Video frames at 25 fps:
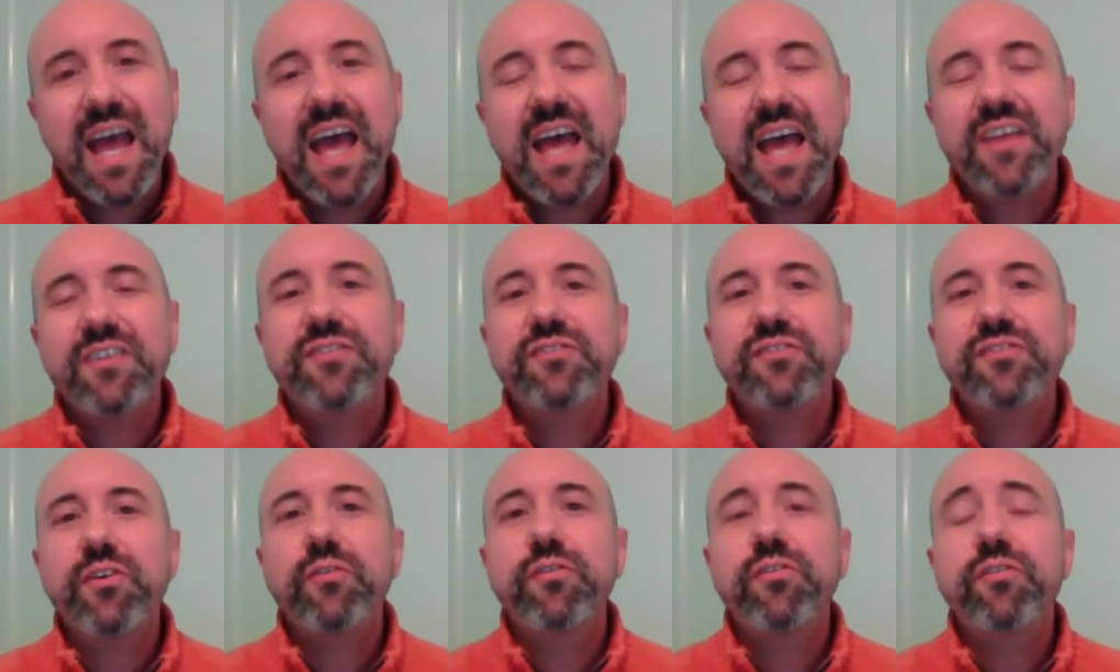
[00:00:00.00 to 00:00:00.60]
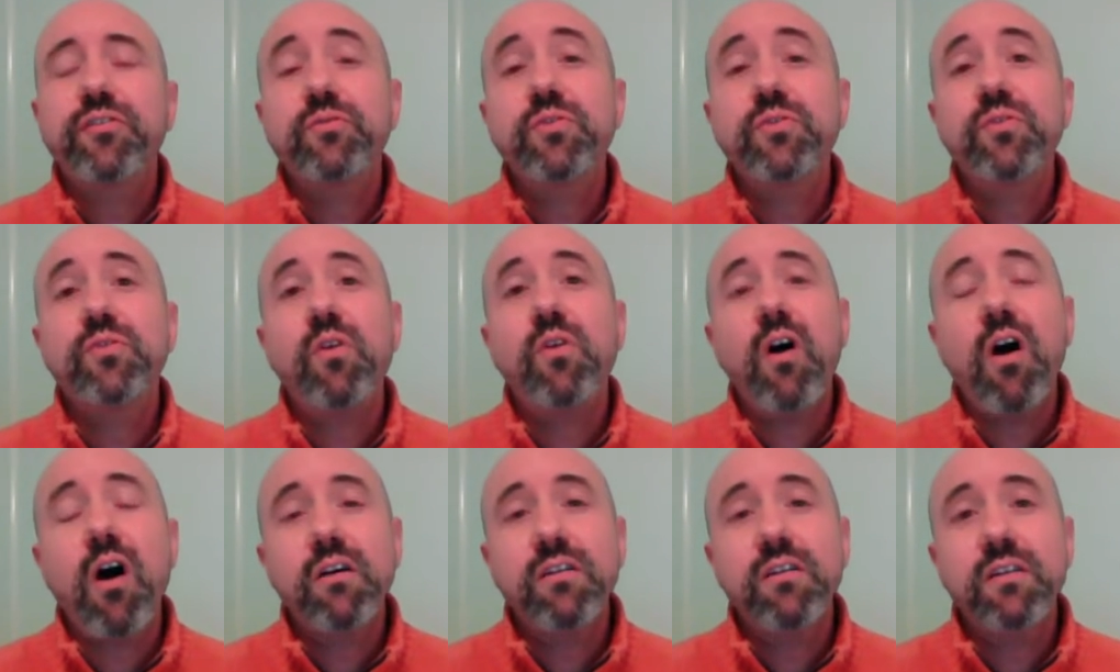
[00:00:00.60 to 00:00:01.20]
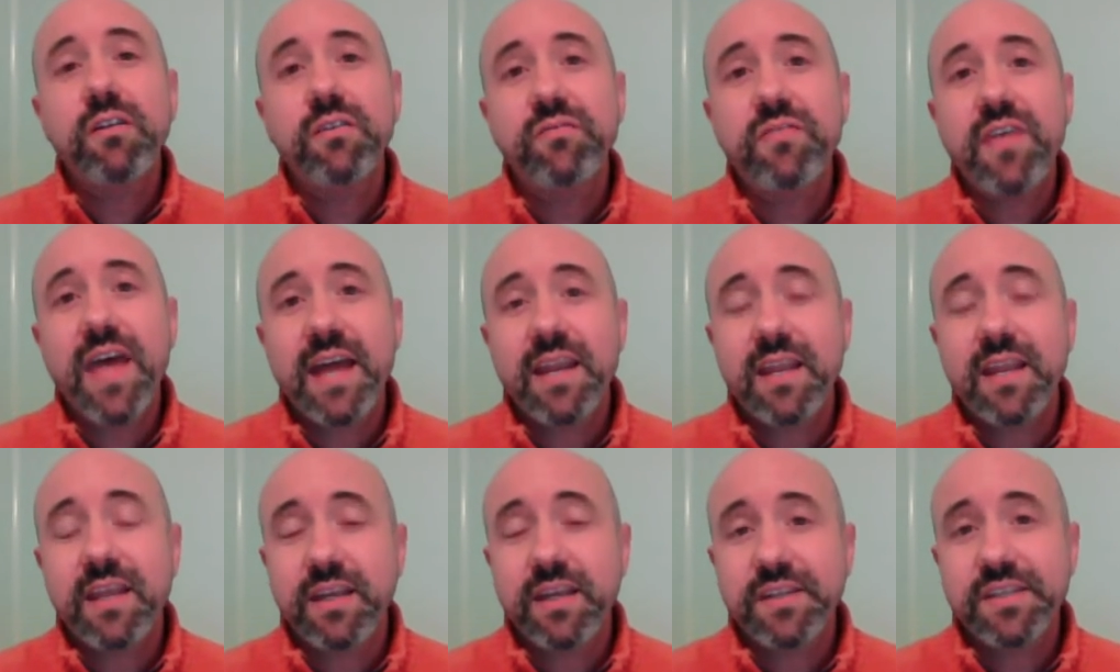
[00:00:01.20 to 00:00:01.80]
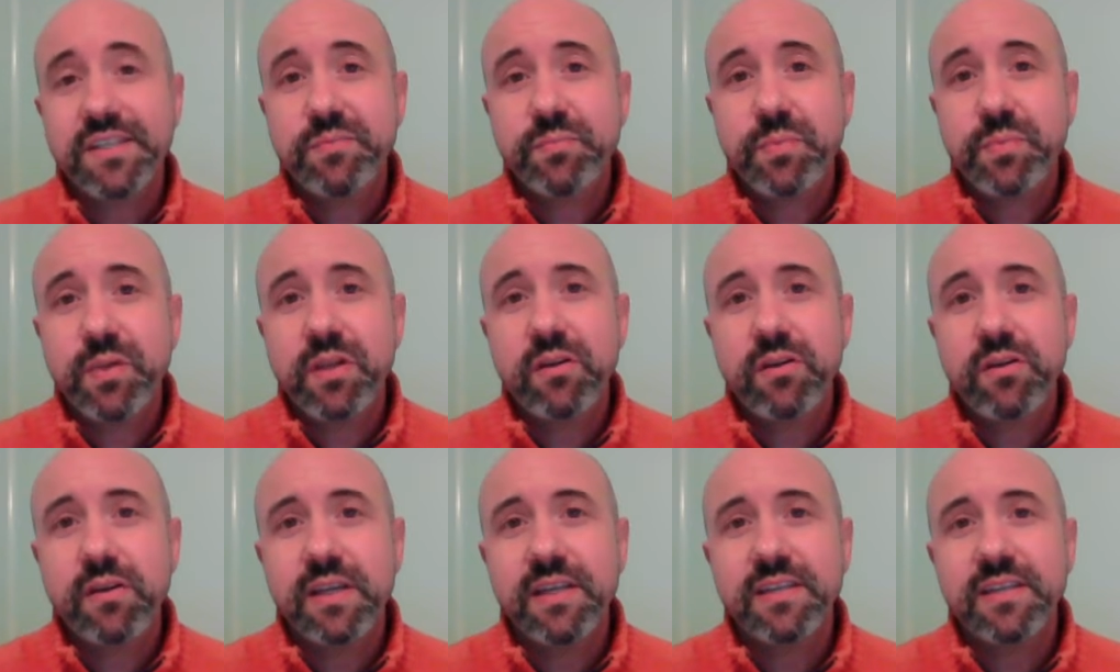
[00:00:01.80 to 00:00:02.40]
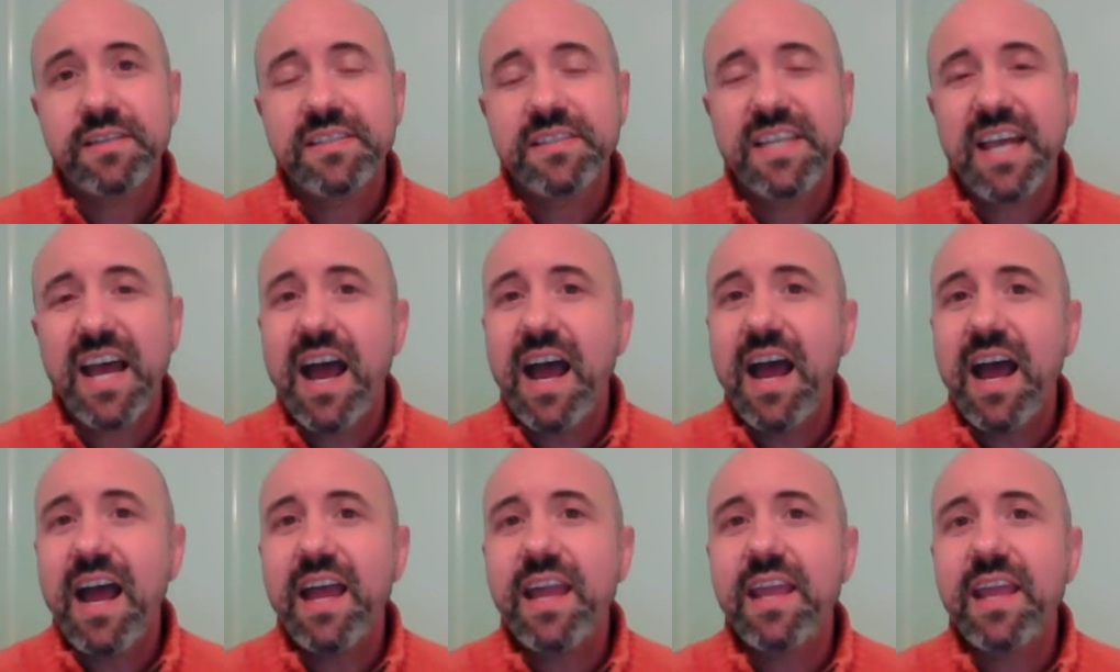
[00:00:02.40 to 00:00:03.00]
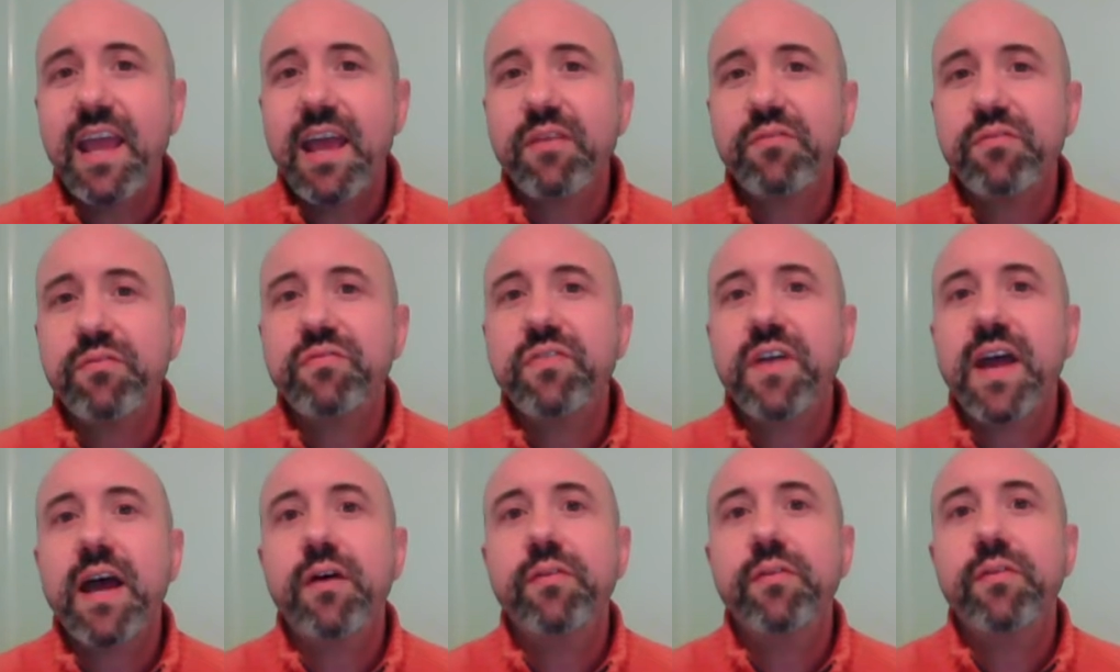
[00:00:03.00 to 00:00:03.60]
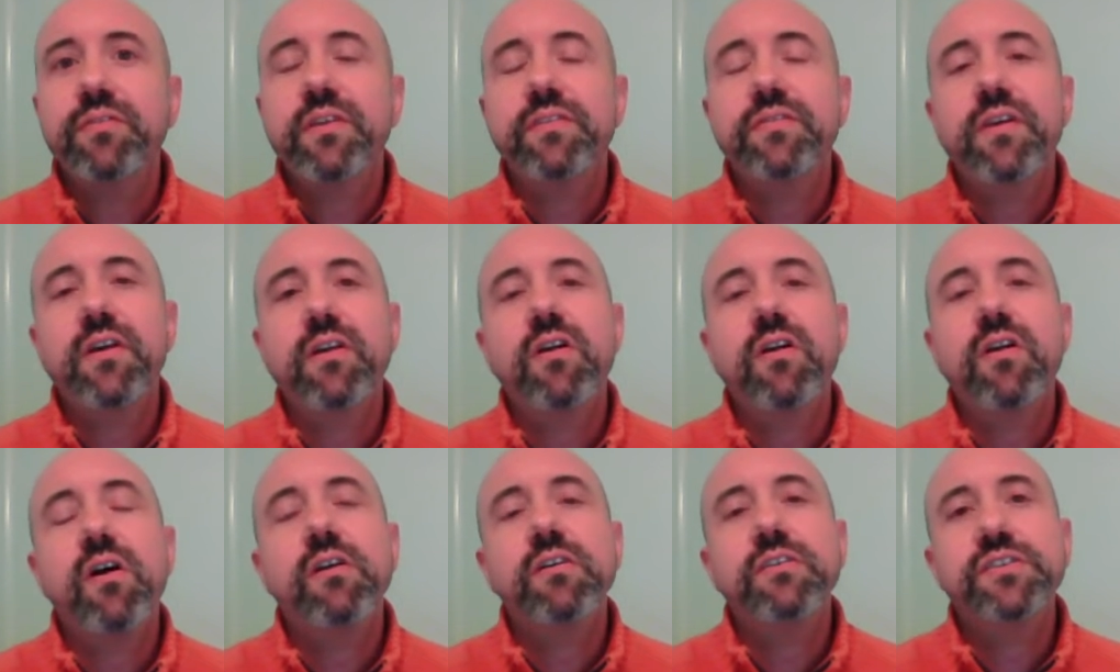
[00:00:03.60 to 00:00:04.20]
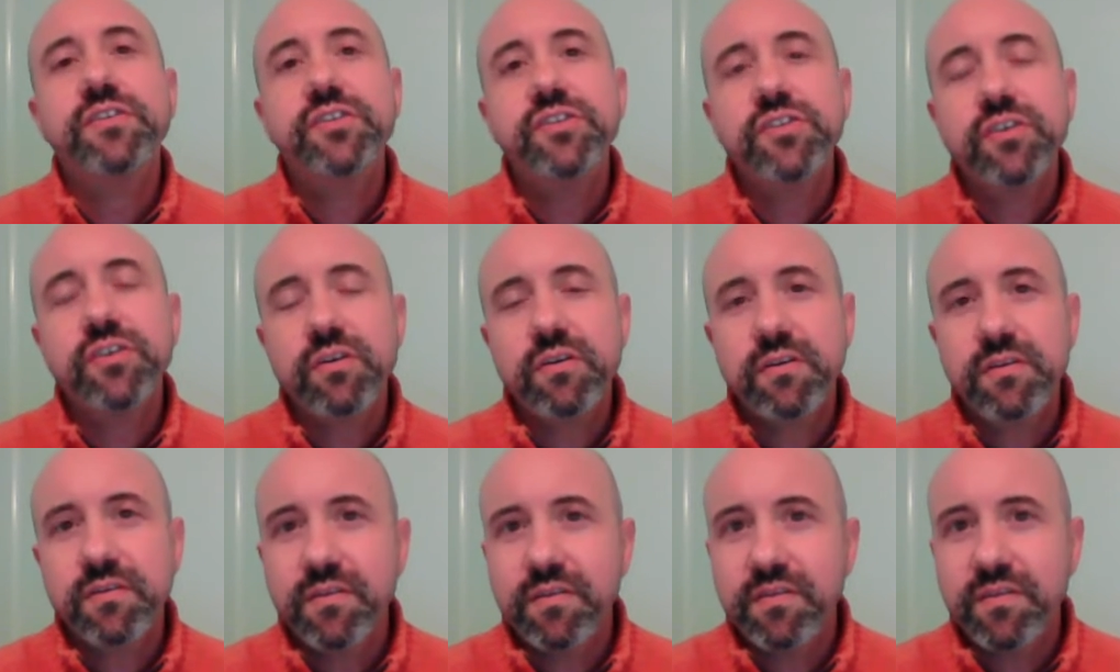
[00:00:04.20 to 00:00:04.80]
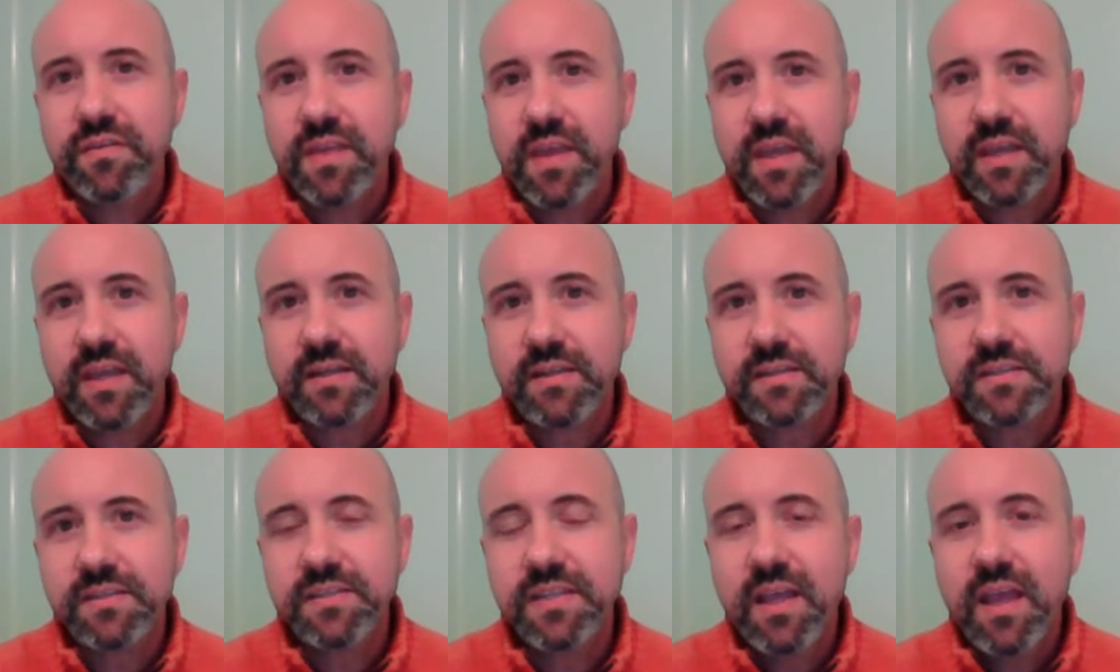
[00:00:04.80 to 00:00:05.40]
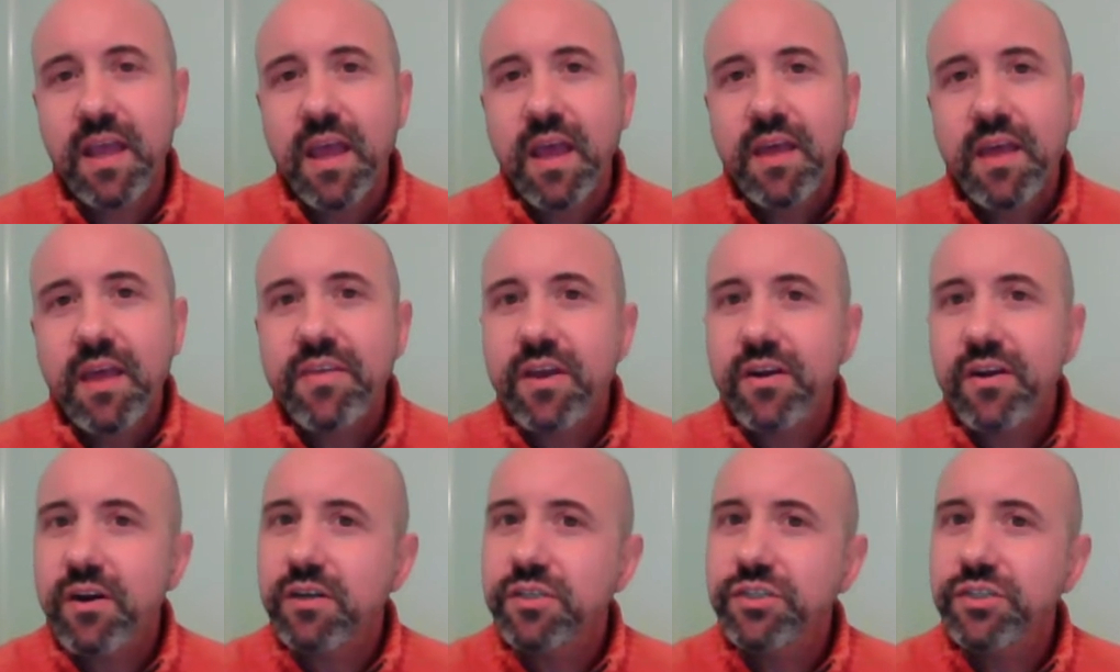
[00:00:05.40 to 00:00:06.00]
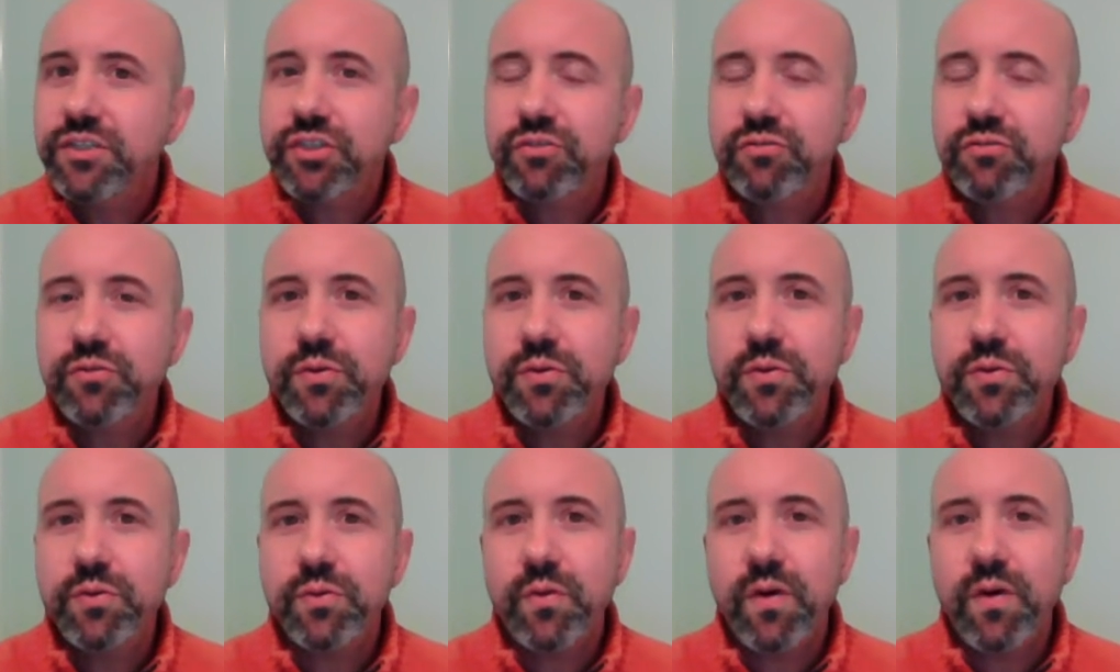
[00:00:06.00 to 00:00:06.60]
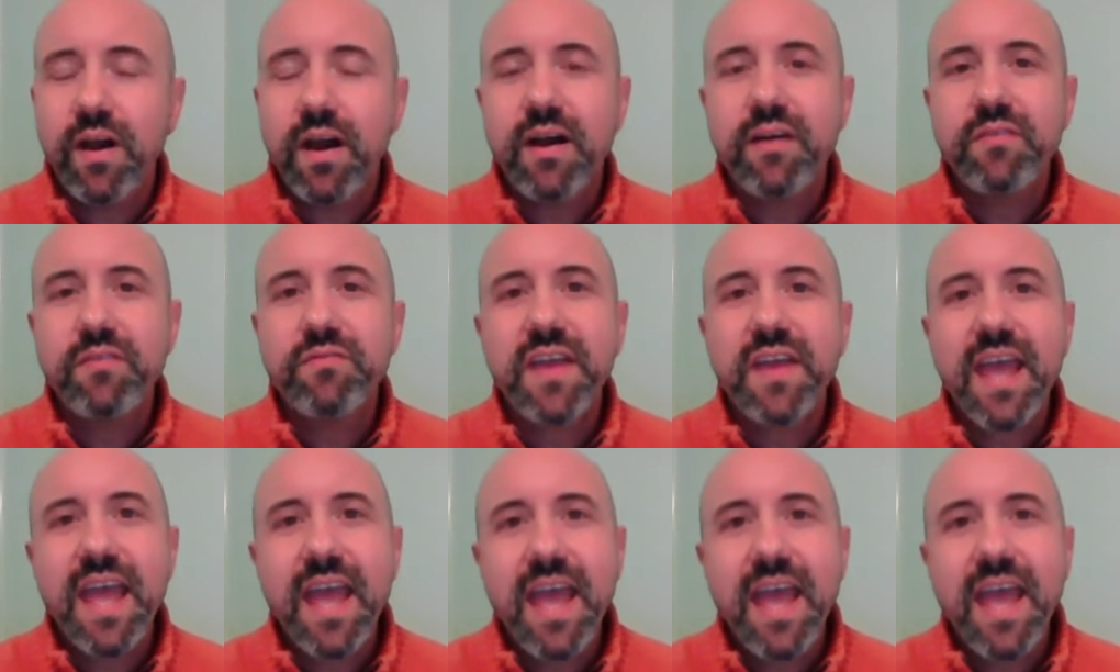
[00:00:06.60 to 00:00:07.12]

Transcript: And so, through all of that experience, I have found that there are certain things that are true of